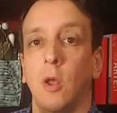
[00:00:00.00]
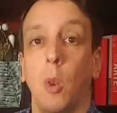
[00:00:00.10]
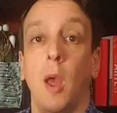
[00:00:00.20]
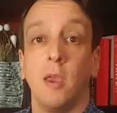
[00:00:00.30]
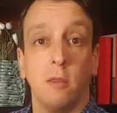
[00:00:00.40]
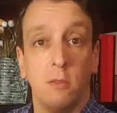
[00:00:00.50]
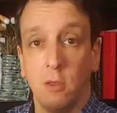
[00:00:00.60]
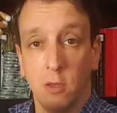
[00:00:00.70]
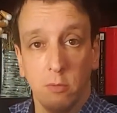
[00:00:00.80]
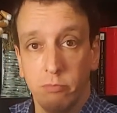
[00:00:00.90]
like
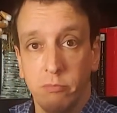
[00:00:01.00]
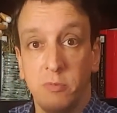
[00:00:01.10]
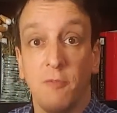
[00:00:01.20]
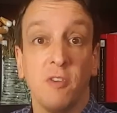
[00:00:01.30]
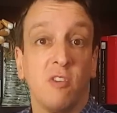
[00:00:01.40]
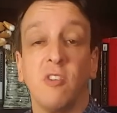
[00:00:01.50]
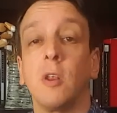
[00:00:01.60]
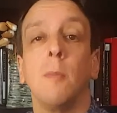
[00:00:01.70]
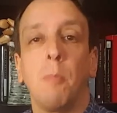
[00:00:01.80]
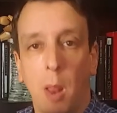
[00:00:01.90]
the differences
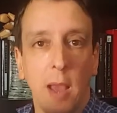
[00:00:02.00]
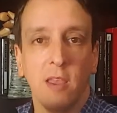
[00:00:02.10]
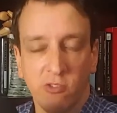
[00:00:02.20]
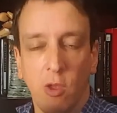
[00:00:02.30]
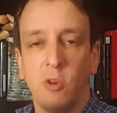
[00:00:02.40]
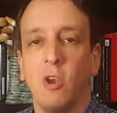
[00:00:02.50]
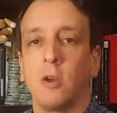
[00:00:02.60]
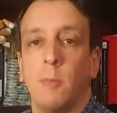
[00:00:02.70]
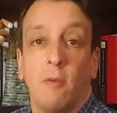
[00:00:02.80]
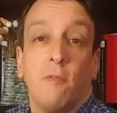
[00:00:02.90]
in compliance that we
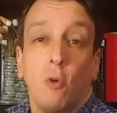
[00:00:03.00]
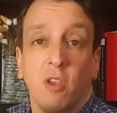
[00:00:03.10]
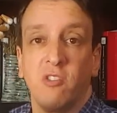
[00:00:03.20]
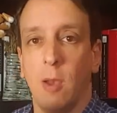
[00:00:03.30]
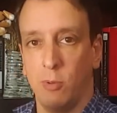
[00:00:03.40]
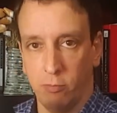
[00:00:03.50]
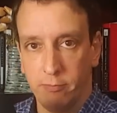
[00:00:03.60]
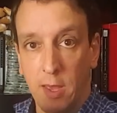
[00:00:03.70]
talked about, for example,